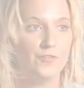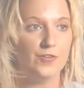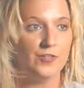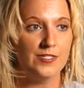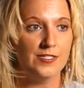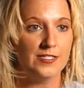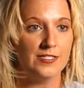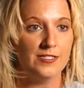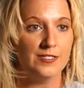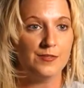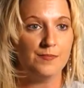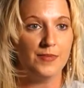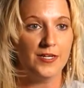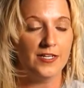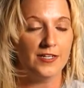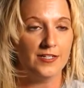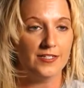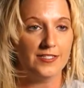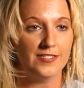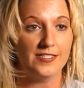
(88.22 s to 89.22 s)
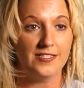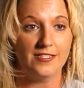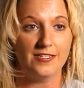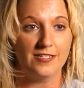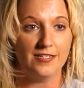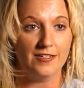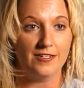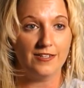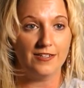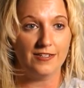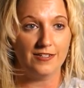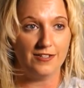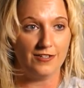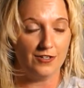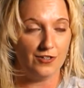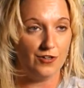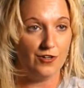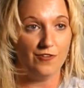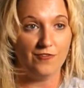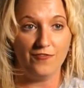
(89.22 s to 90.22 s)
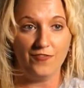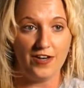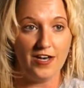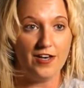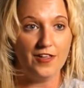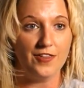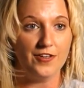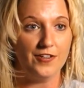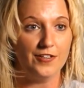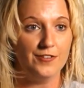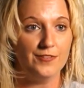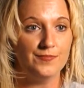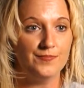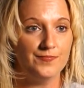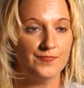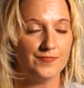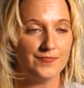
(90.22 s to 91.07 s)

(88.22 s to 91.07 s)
For instance, my youngest, her father,